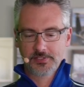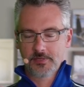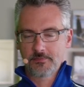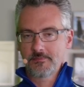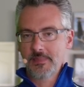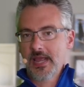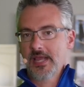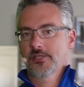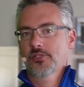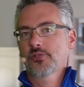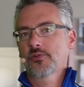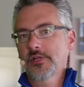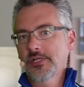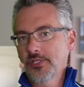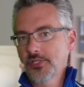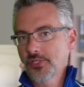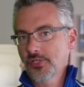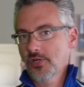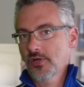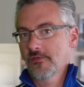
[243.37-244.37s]
and mastering
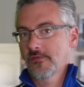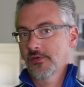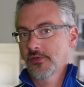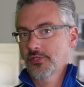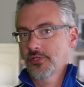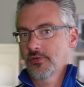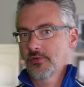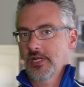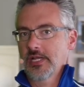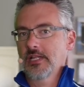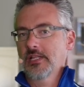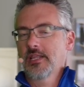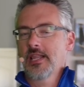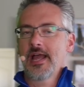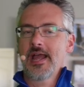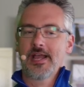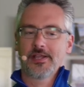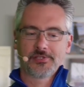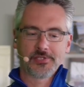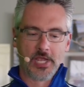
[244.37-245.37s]
server tuning
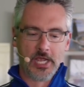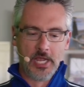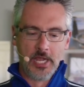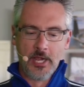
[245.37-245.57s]
class.